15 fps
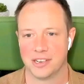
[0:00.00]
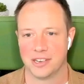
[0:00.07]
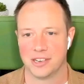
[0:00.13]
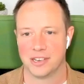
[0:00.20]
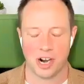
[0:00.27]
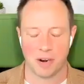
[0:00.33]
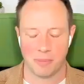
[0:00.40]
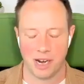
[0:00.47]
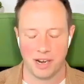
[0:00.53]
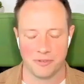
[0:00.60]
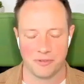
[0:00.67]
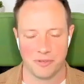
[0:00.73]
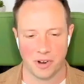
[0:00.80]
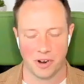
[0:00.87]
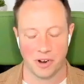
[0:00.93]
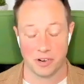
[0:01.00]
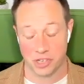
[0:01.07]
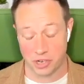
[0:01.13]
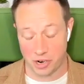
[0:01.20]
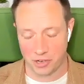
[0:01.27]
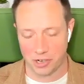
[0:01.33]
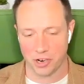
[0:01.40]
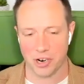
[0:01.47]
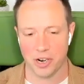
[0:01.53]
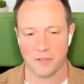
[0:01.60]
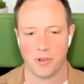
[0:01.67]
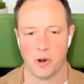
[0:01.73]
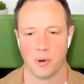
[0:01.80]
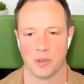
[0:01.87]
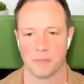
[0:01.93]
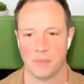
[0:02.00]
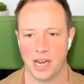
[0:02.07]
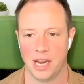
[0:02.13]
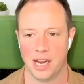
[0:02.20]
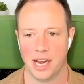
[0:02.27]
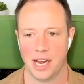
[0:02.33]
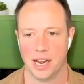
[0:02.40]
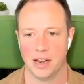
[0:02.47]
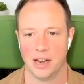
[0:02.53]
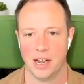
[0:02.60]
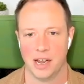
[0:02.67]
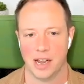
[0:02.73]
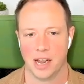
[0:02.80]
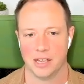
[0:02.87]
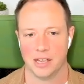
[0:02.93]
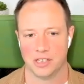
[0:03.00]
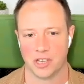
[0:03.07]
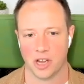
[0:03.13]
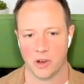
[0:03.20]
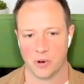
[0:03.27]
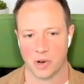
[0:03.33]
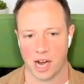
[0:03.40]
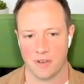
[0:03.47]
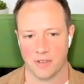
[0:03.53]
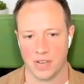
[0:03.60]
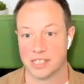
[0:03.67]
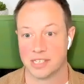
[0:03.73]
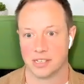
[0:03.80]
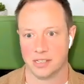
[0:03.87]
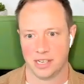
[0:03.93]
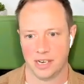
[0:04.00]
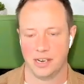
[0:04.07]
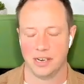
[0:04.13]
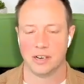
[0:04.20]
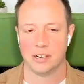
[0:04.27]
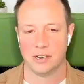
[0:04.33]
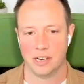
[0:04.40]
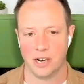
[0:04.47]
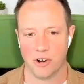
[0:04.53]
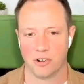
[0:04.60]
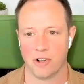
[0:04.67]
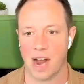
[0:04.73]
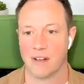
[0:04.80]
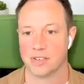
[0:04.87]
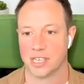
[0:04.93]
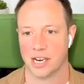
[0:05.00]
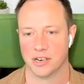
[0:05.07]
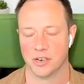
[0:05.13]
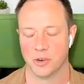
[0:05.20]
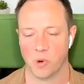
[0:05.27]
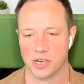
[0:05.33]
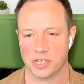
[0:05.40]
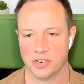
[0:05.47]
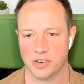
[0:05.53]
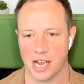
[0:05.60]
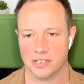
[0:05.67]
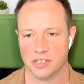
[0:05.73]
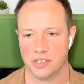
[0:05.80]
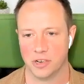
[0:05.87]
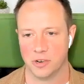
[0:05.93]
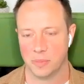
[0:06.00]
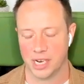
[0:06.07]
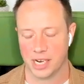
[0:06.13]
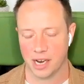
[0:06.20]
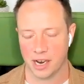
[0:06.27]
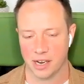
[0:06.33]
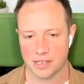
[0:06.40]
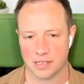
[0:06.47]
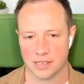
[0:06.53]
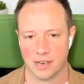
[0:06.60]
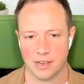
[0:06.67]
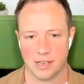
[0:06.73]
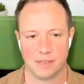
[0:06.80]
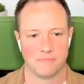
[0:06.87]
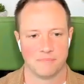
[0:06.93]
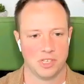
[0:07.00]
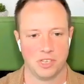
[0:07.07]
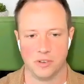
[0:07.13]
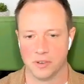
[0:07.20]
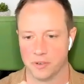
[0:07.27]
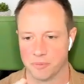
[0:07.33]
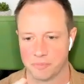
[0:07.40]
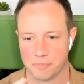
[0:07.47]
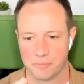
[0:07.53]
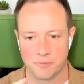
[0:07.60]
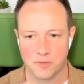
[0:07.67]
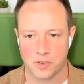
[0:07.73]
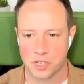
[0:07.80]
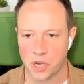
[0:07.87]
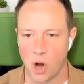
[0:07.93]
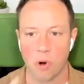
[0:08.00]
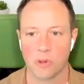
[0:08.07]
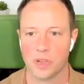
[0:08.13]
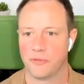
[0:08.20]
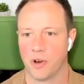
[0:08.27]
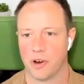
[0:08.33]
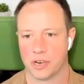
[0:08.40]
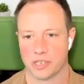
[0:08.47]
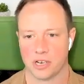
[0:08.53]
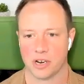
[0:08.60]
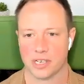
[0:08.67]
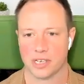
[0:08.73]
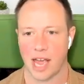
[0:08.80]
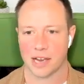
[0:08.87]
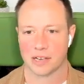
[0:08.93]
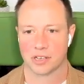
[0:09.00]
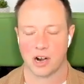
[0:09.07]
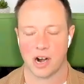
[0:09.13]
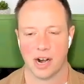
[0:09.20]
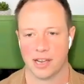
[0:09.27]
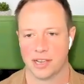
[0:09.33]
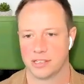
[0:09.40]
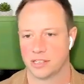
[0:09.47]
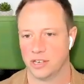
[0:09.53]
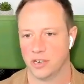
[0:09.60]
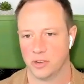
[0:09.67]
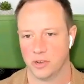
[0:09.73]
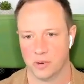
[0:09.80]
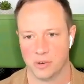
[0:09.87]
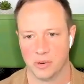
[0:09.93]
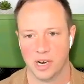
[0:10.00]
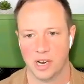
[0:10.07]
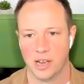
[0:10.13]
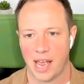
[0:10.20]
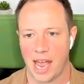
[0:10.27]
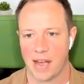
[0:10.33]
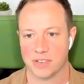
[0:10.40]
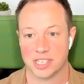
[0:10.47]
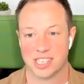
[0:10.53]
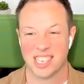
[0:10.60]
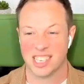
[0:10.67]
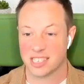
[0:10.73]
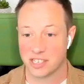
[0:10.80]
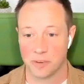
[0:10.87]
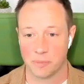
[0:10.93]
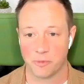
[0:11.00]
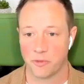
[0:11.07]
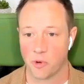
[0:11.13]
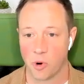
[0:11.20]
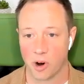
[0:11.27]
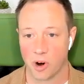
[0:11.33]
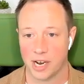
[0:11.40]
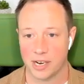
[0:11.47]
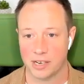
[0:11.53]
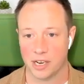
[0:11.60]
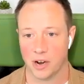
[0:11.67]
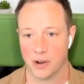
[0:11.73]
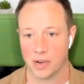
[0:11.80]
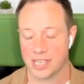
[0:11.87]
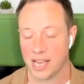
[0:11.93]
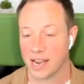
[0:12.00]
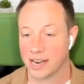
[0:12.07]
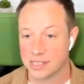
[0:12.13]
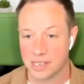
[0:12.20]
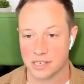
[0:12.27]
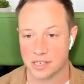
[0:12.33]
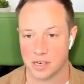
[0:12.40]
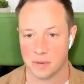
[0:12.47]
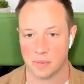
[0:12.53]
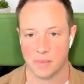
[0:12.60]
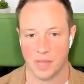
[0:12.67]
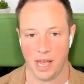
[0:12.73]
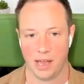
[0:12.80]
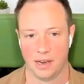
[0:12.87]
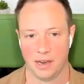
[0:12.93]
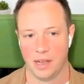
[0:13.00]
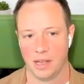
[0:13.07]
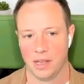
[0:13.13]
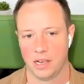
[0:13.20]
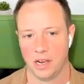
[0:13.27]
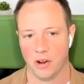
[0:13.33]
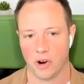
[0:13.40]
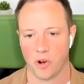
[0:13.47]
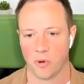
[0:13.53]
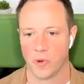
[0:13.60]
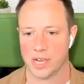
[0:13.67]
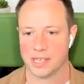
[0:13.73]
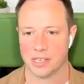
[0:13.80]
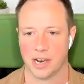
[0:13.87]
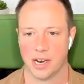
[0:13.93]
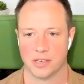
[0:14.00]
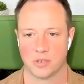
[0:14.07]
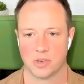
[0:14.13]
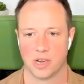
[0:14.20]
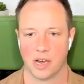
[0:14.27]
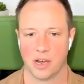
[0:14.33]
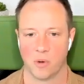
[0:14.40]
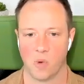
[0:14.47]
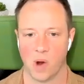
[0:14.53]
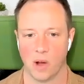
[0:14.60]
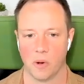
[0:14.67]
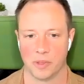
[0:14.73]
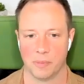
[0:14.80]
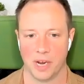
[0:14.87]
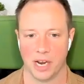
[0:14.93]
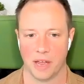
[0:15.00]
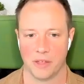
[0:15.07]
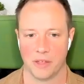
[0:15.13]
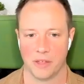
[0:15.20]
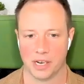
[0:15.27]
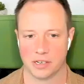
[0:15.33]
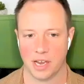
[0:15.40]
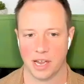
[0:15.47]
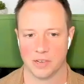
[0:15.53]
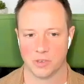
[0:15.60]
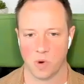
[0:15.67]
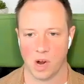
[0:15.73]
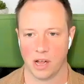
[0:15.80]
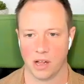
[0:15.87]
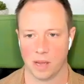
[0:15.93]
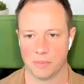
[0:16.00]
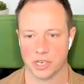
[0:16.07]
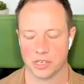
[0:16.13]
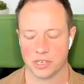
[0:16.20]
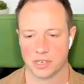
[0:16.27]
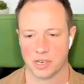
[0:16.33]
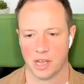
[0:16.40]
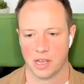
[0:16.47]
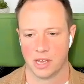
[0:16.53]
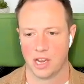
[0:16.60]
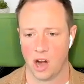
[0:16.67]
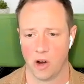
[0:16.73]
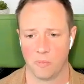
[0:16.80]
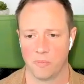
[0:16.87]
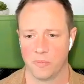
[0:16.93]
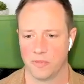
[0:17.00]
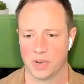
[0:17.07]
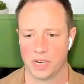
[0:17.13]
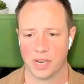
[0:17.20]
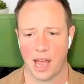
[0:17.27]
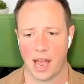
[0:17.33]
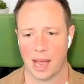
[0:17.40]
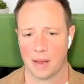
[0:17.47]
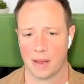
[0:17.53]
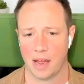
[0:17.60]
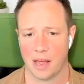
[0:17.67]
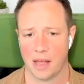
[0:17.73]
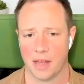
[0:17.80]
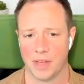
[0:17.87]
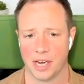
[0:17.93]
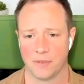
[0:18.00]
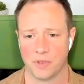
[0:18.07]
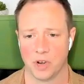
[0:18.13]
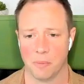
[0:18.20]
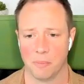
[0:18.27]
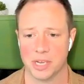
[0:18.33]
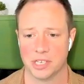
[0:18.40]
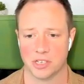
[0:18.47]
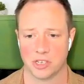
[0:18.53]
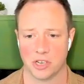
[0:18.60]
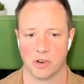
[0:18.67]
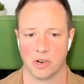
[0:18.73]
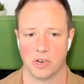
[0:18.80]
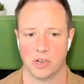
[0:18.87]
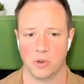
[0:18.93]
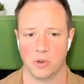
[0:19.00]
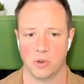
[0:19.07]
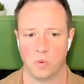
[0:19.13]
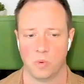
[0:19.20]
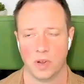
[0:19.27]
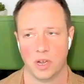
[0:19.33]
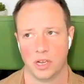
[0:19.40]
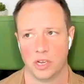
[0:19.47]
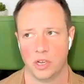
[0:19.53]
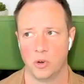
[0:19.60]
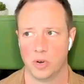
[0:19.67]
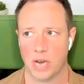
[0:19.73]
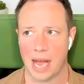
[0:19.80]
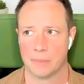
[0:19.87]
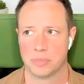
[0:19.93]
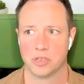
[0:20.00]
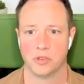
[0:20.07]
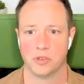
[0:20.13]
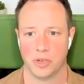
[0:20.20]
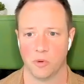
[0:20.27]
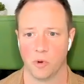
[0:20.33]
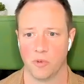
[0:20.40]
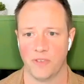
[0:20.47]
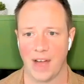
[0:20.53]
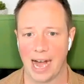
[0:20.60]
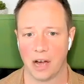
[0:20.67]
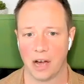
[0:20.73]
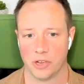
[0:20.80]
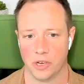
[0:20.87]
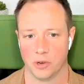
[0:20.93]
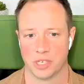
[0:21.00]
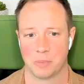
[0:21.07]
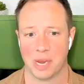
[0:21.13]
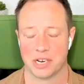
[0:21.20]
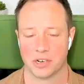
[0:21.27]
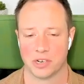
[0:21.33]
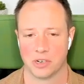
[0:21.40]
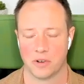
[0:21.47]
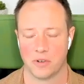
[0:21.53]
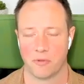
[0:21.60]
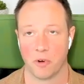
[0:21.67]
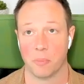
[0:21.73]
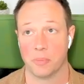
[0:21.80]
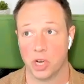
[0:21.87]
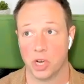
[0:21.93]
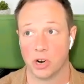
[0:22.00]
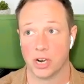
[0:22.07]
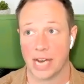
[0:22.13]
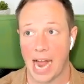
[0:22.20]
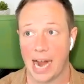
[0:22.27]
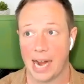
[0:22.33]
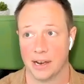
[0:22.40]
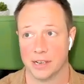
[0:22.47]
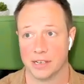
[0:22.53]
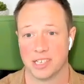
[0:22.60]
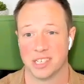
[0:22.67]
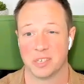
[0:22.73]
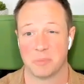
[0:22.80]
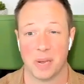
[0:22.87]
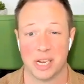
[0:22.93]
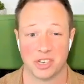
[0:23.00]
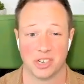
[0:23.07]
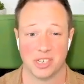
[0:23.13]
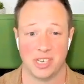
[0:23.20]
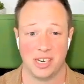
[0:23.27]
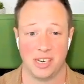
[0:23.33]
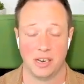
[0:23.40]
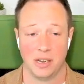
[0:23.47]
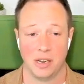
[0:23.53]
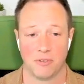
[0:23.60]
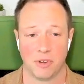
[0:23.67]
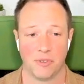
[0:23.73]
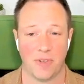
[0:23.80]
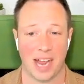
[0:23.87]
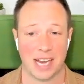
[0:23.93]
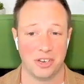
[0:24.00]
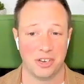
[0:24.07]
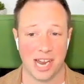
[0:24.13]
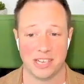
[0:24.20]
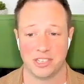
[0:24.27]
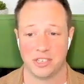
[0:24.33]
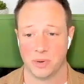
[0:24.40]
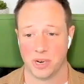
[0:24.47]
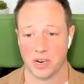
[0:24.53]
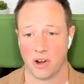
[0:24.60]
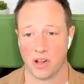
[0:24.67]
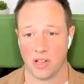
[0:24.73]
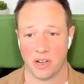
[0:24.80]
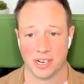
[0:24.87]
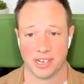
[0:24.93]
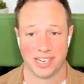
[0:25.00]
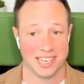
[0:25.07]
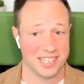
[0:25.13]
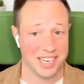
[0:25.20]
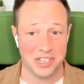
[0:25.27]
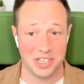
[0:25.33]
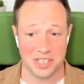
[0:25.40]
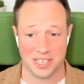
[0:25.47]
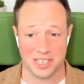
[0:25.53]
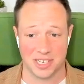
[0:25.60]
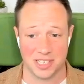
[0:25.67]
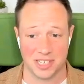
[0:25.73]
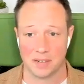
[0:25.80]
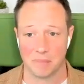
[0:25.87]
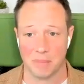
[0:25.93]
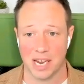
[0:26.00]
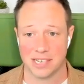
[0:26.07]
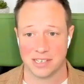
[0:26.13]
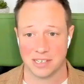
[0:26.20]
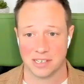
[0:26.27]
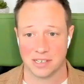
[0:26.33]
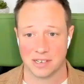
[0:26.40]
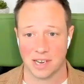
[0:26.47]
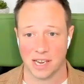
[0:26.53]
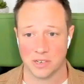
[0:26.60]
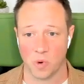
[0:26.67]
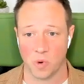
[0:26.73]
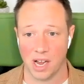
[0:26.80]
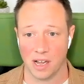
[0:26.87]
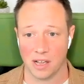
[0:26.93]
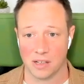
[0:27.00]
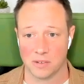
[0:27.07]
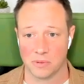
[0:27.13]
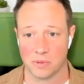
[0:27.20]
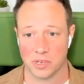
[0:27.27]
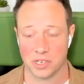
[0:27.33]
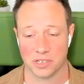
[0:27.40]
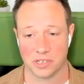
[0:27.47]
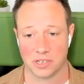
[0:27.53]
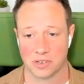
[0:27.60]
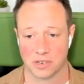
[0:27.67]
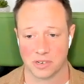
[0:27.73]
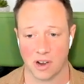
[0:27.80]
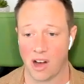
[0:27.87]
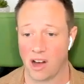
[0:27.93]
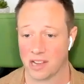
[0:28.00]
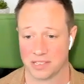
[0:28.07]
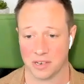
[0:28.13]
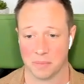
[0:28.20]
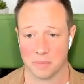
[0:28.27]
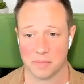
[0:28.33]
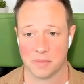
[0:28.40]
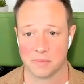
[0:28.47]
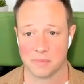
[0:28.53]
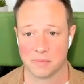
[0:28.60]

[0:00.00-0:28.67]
shared your info with me, and so kind of instantly, gravitated to what you guys do, because you're totally focused on tax credits. You have a system for it, a tech system that, it all resonates well with me. And I think as well, I'm just, I think if you're a business owner, you absolutely will value, especially from your guidance, especially for the fact you guys do it all on contingency basis as well, which is awesome.